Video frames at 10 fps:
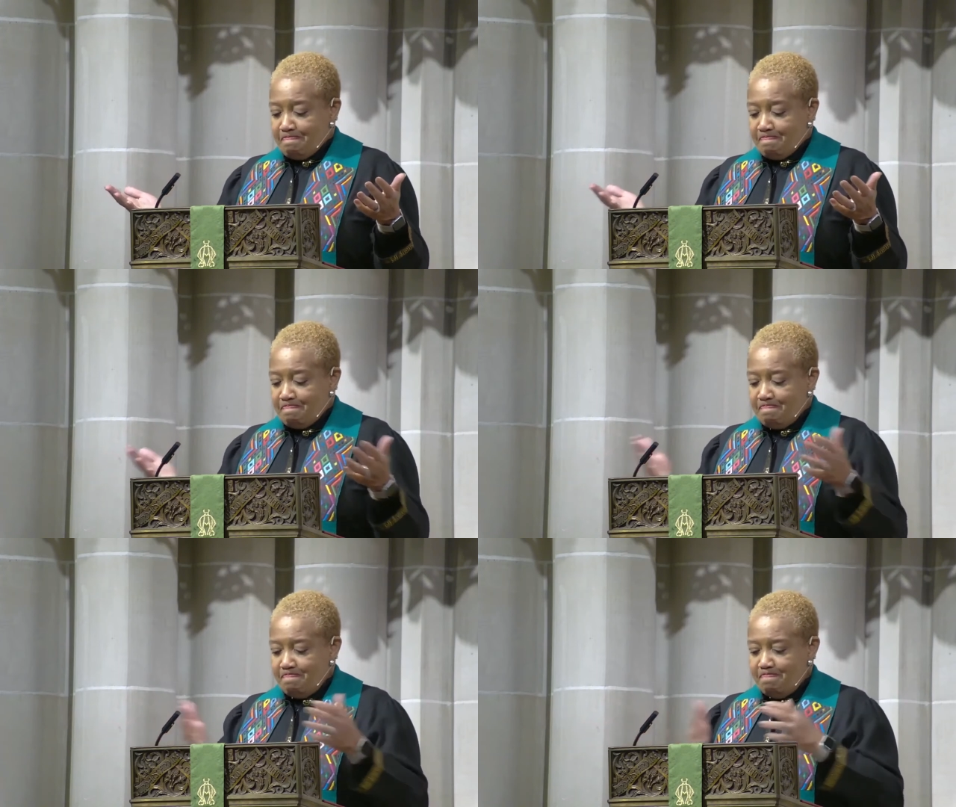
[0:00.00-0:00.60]

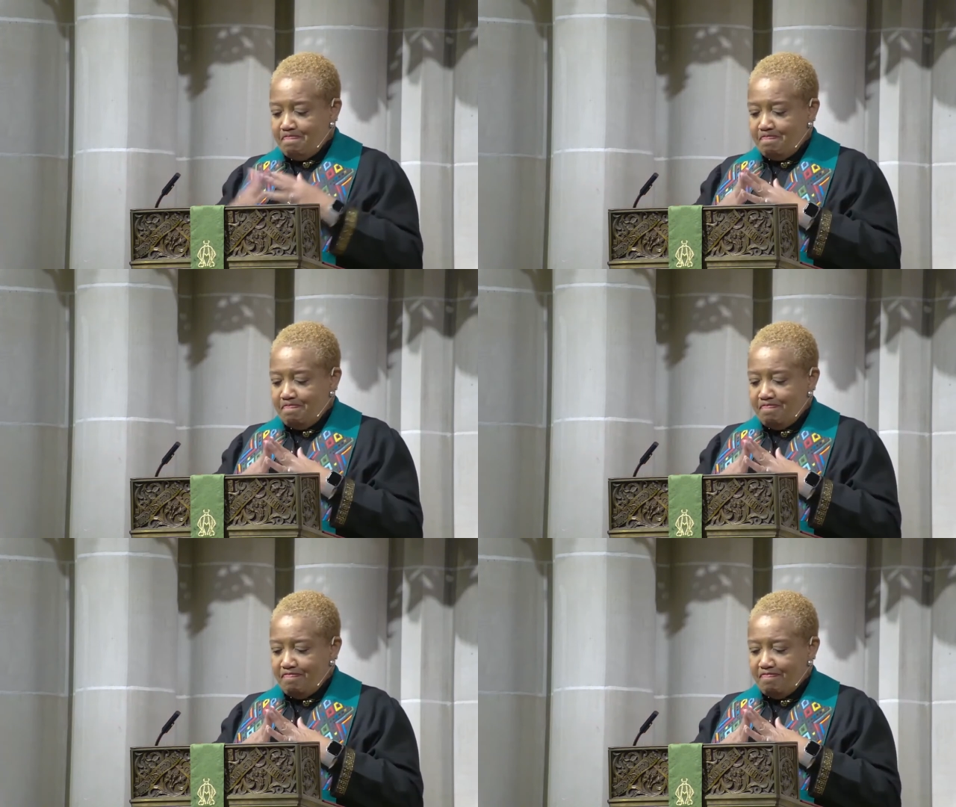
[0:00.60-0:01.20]

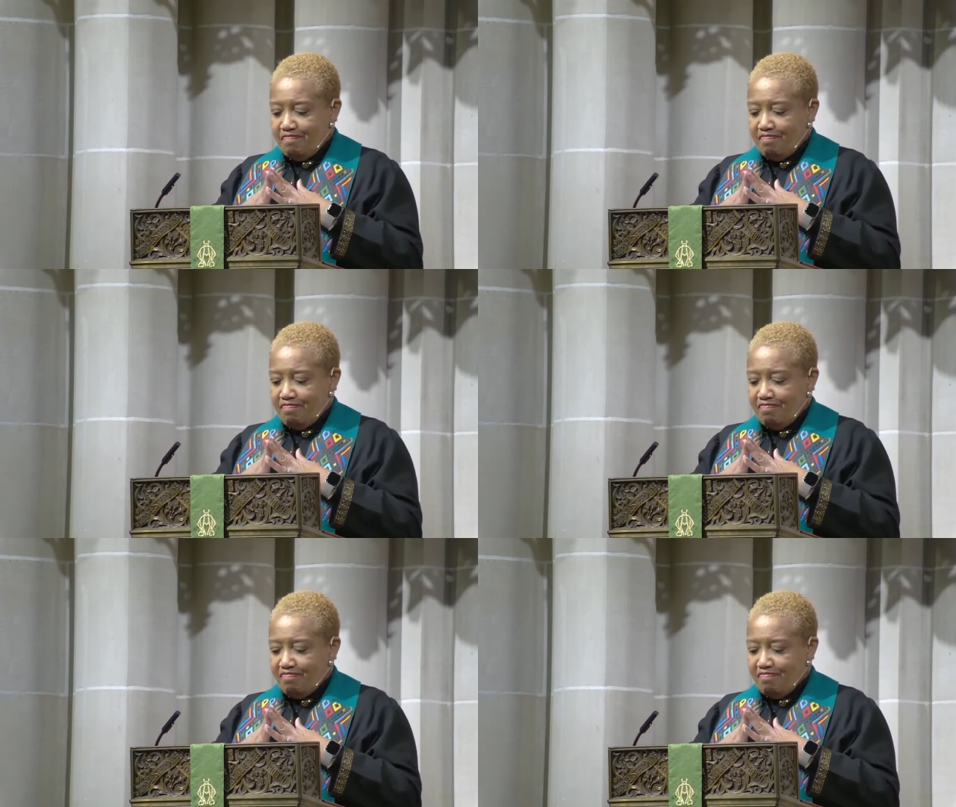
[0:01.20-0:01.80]
(silence)